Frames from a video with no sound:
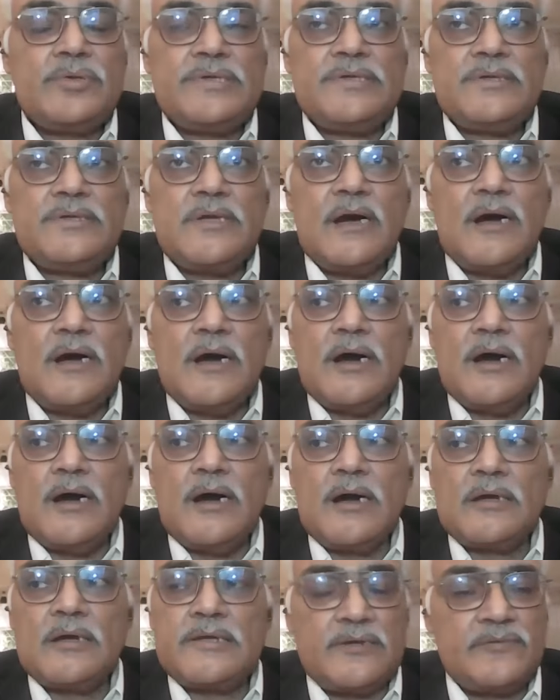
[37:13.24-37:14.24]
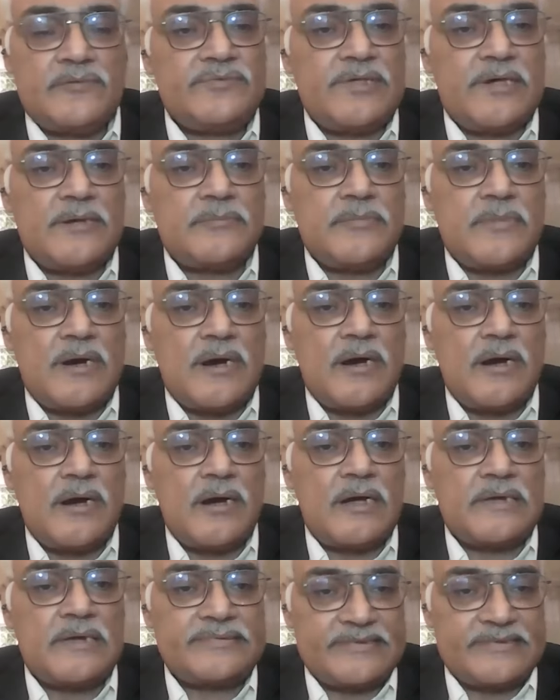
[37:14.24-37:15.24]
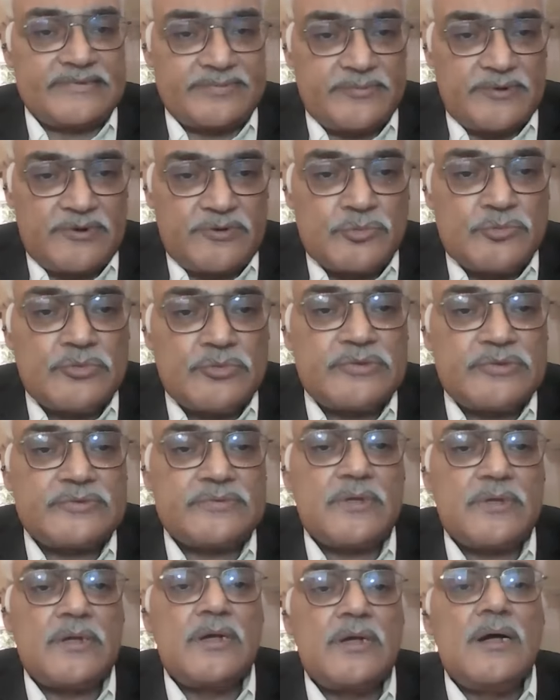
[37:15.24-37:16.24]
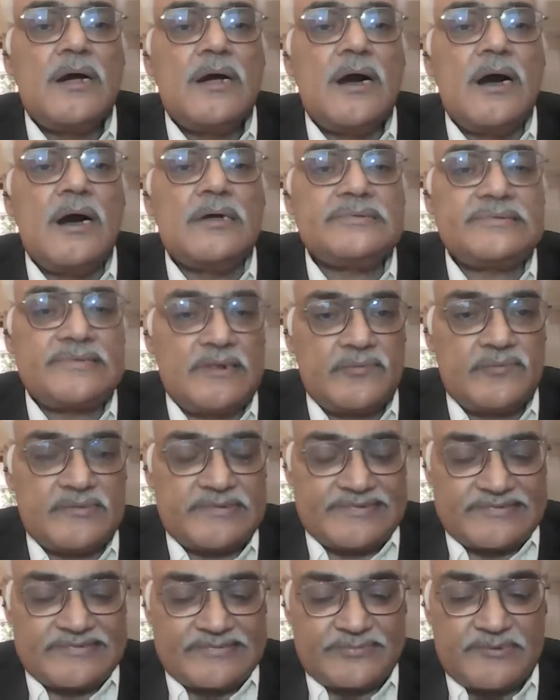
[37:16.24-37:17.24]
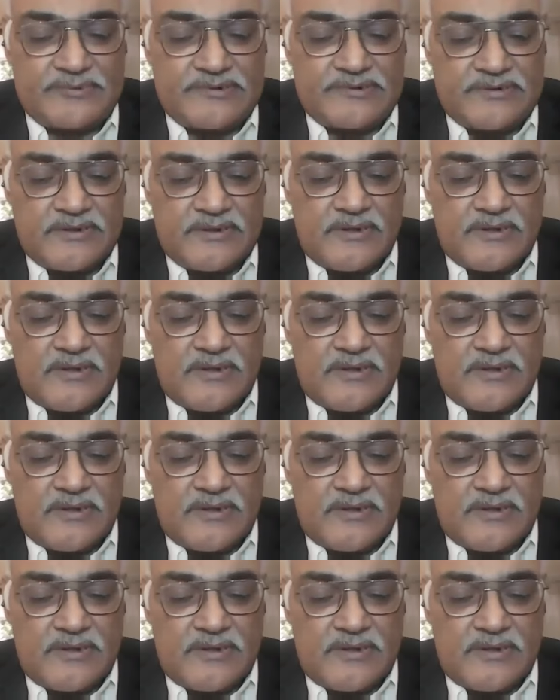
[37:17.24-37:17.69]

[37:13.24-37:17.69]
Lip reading: We give them assessment tools, self-assessment,